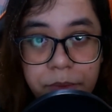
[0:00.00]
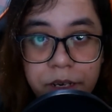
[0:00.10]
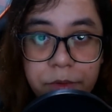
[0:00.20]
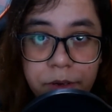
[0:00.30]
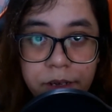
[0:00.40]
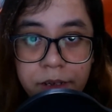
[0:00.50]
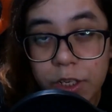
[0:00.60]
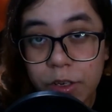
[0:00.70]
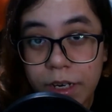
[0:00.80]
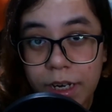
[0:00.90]
by the way.
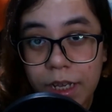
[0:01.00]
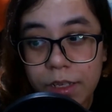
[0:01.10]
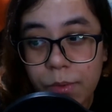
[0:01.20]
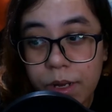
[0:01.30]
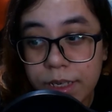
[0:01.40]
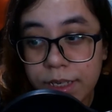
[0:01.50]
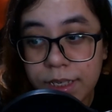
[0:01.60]
So the next one is